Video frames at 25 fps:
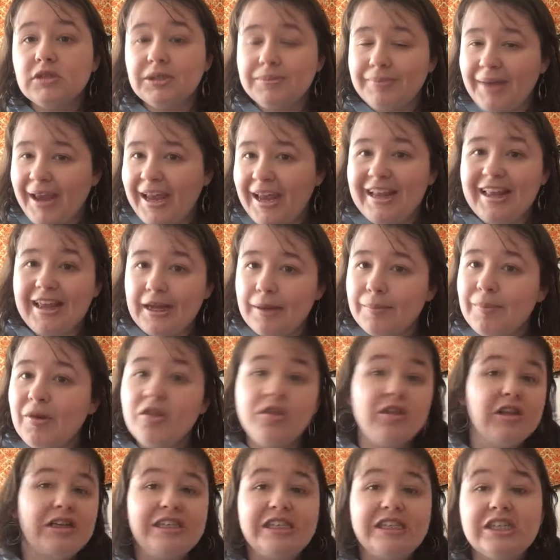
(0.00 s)
make it like a
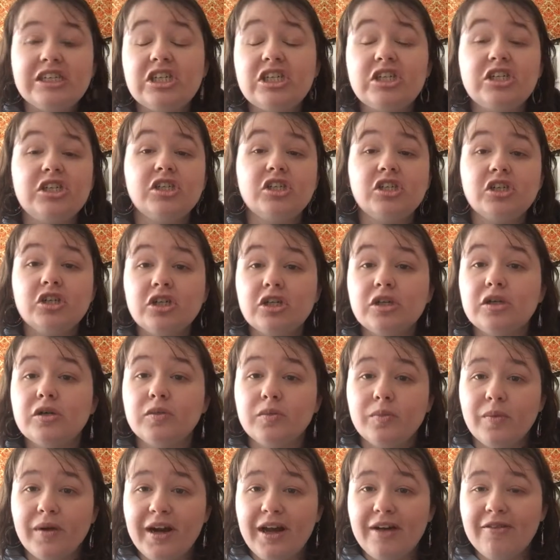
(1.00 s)
monthly series or
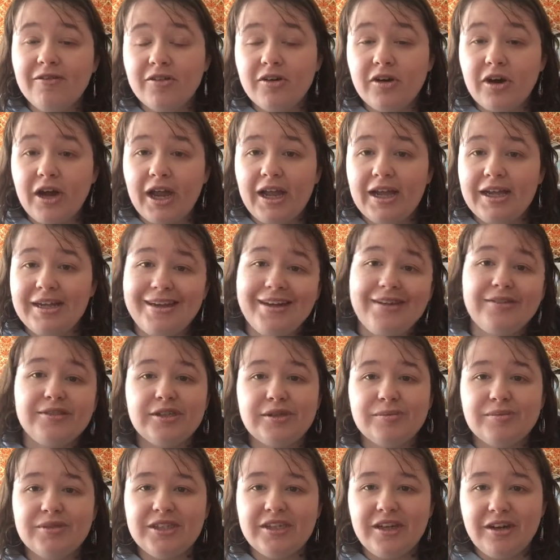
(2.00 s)
whenever I have
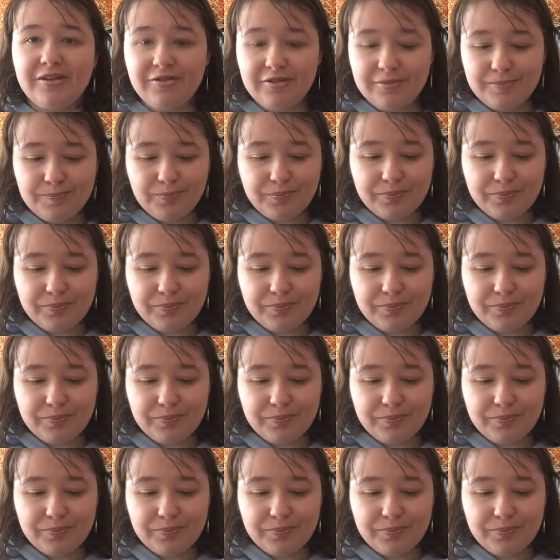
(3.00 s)
some stuff.